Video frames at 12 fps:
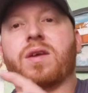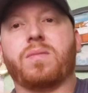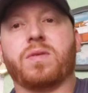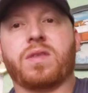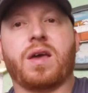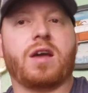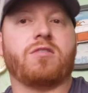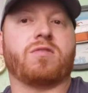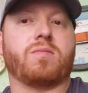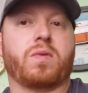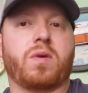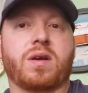when I put the
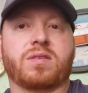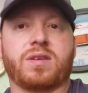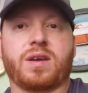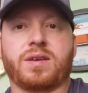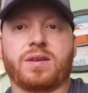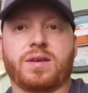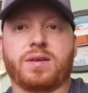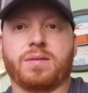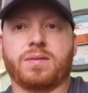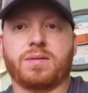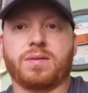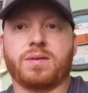hydrogen peroxide
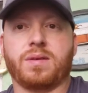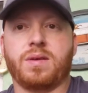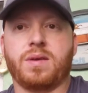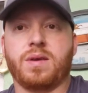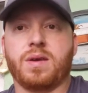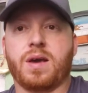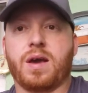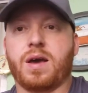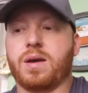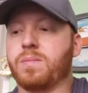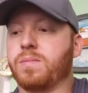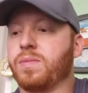in.
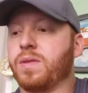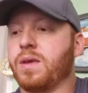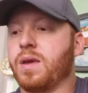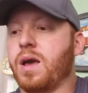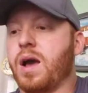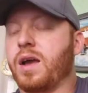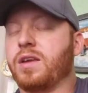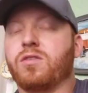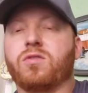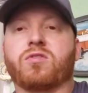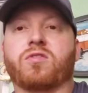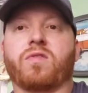Um, I
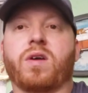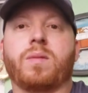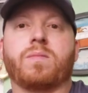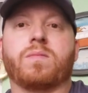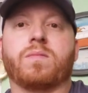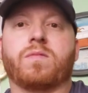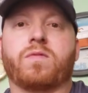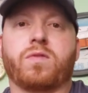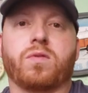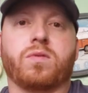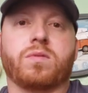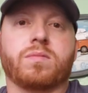used
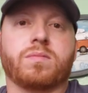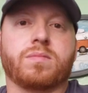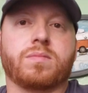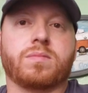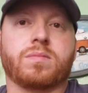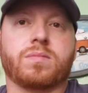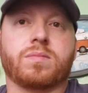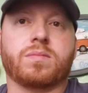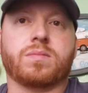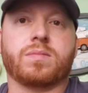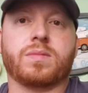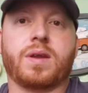grapefruit
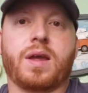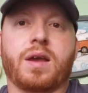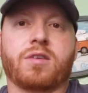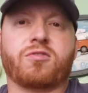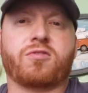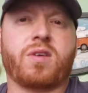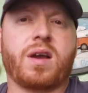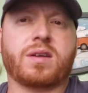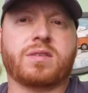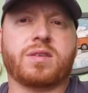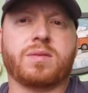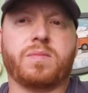
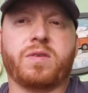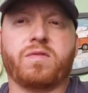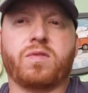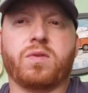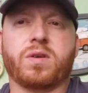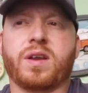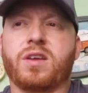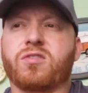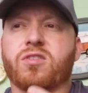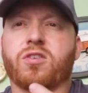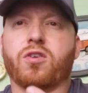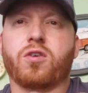extract before, and I
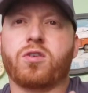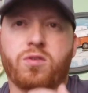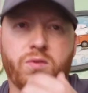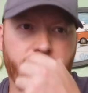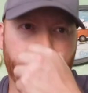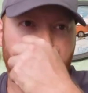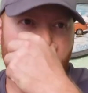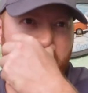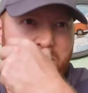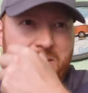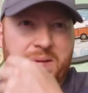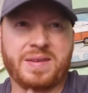used to gurgle with it.
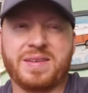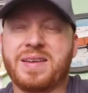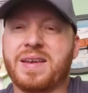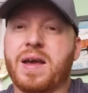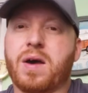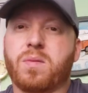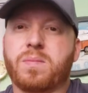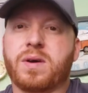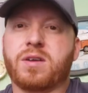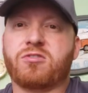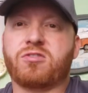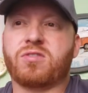It didn't help
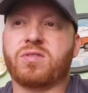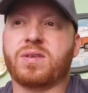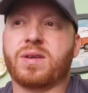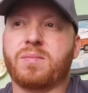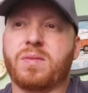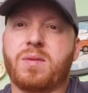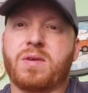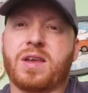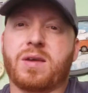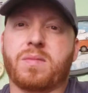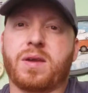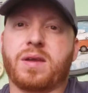much. It maybe
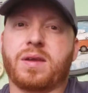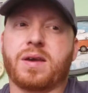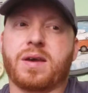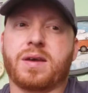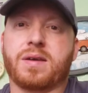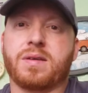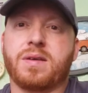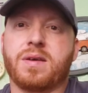get my uh,